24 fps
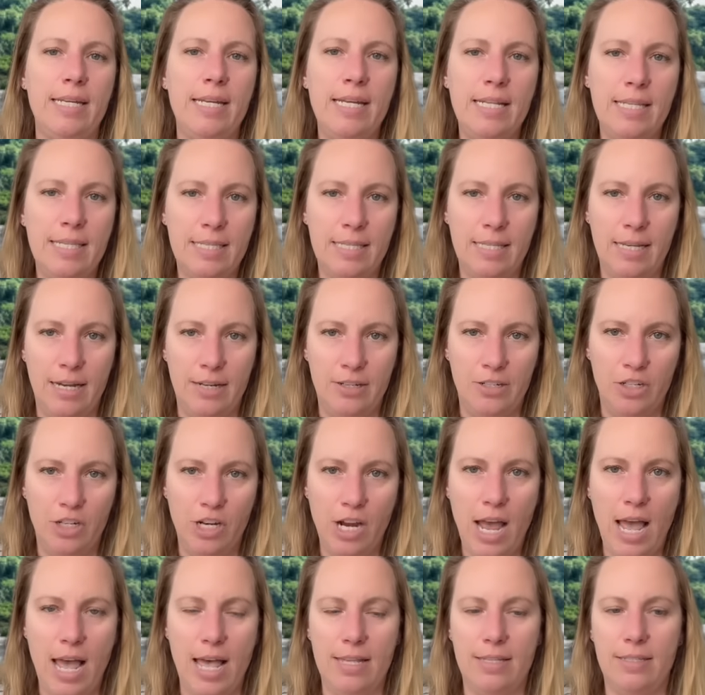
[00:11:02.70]
It
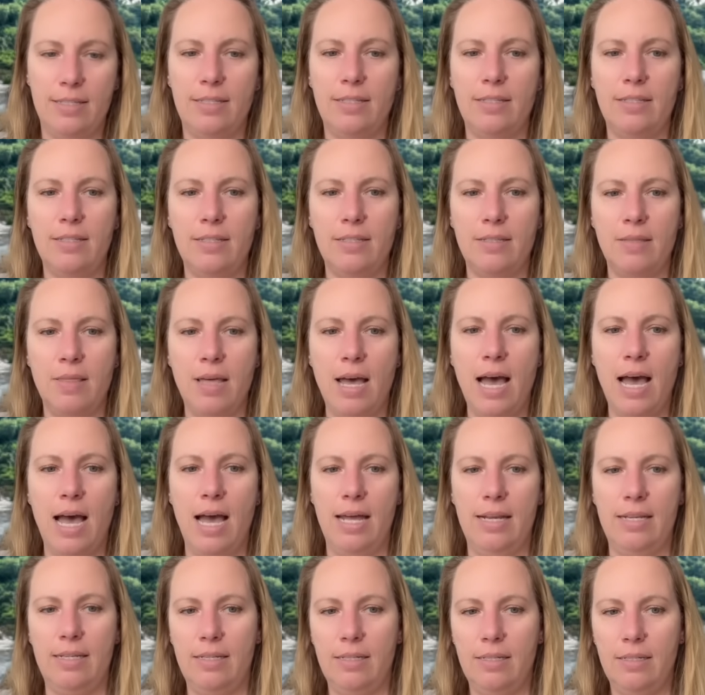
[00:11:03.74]
suggests
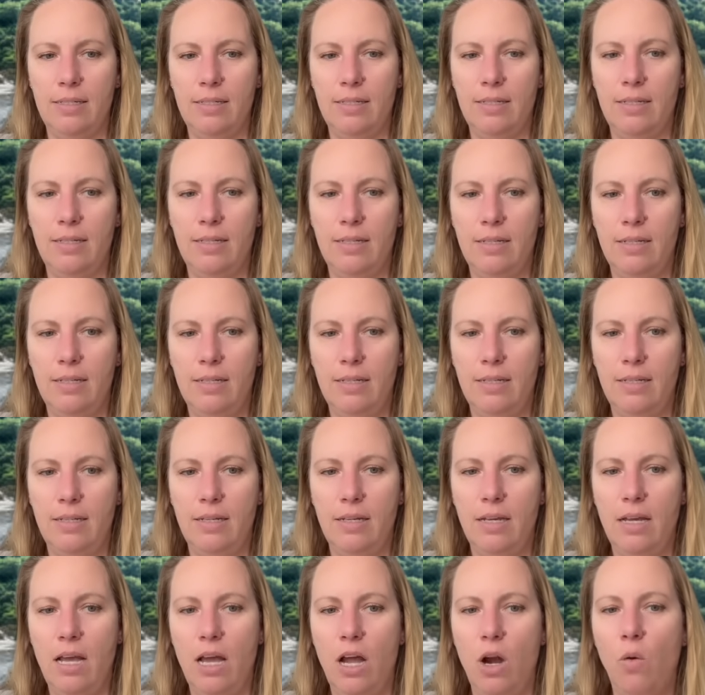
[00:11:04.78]
that
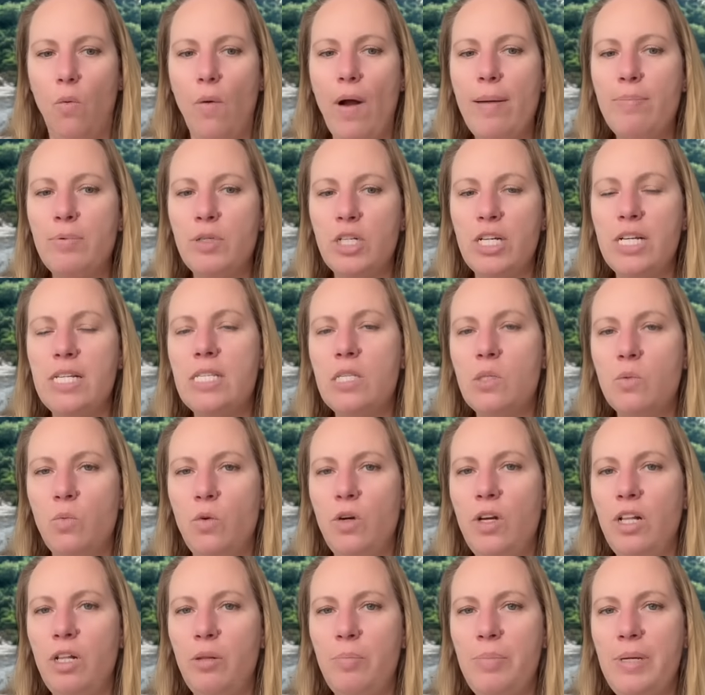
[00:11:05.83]
eruptions
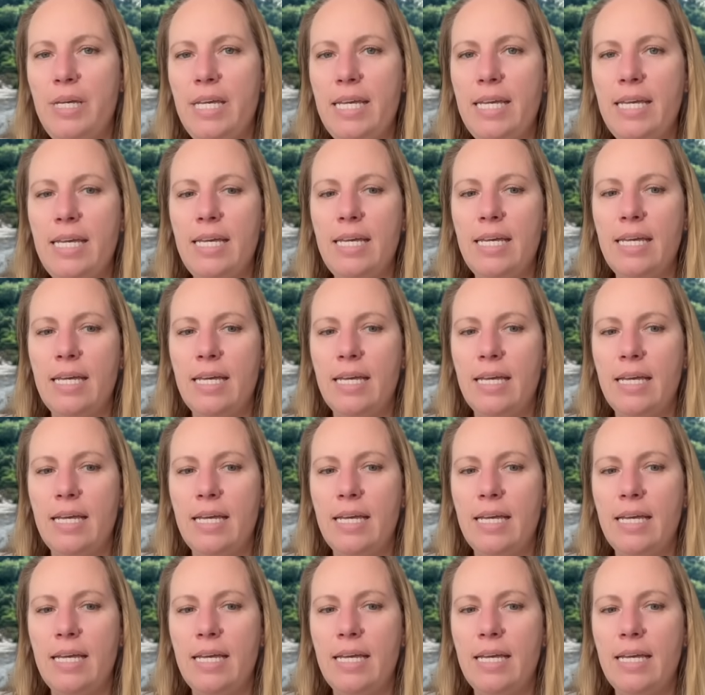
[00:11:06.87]
will be